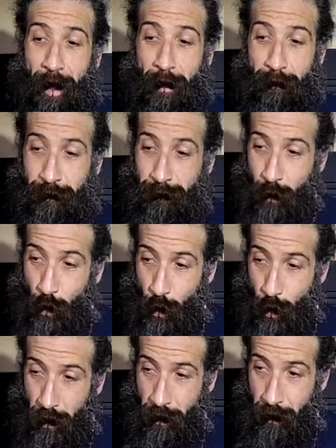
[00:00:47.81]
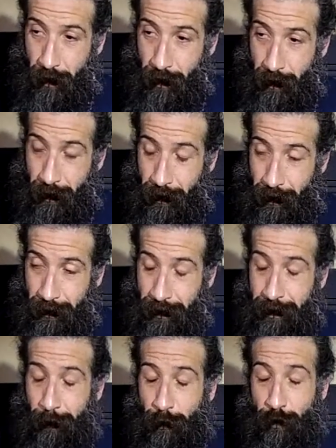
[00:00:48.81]
I was born
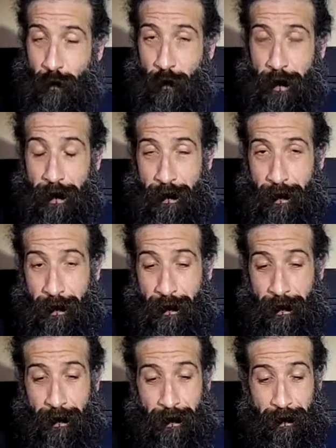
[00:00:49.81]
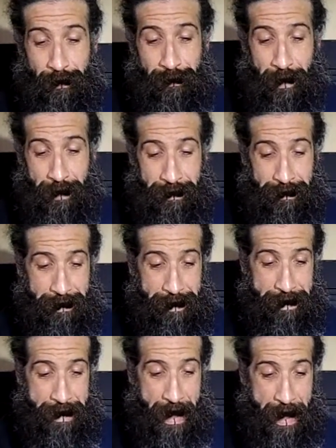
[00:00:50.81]
December 20th,
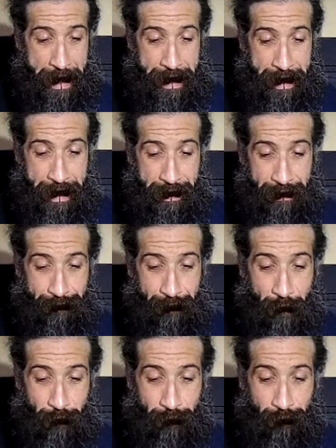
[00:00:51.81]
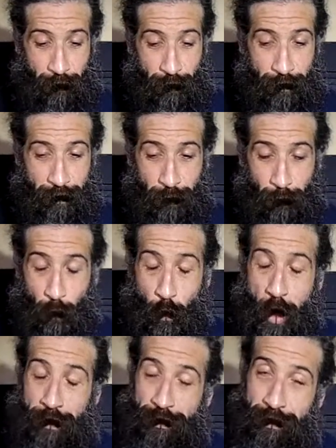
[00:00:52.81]
1980 in Mount Vernon,
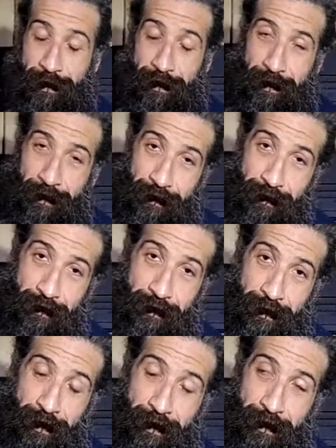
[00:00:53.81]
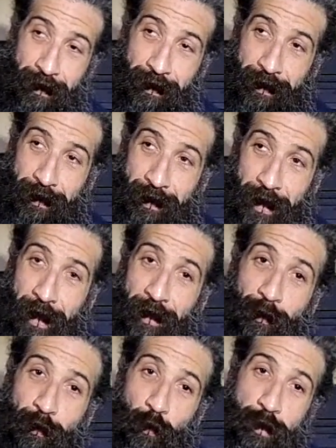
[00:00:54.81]
Washington.
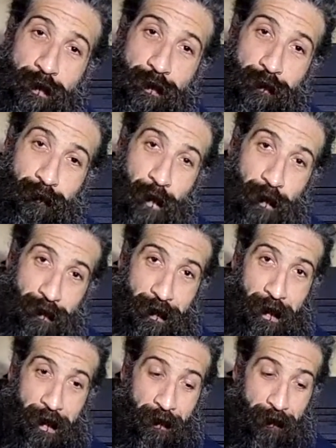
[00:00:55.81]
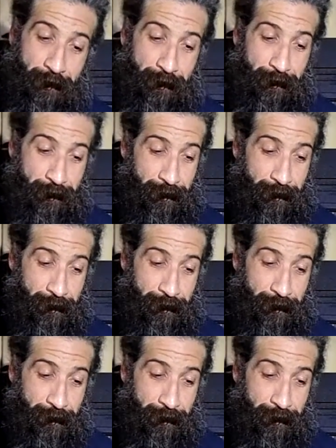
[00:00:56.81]
Cale Winter Martindale.